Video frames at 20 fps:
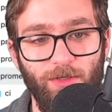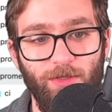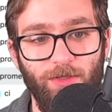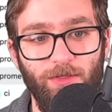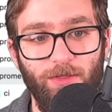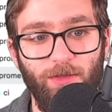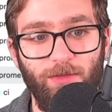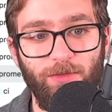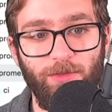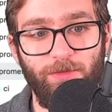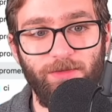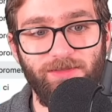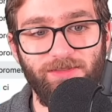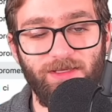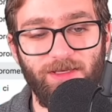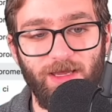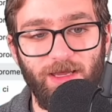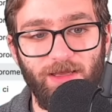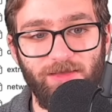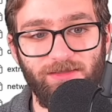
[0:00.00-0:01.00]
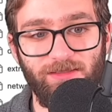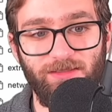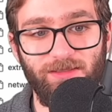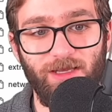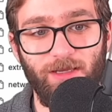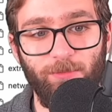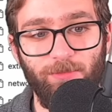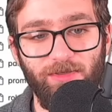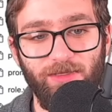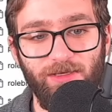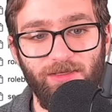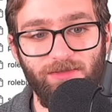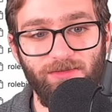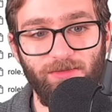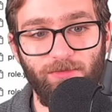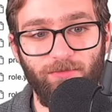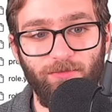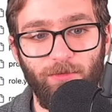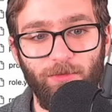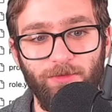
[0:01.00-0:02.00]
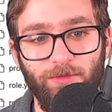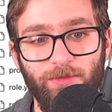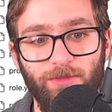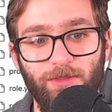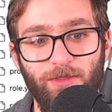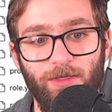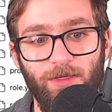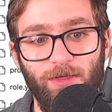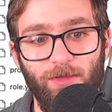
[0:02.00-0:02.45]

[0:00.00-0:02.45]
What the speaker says: you'll notice it has a templates folder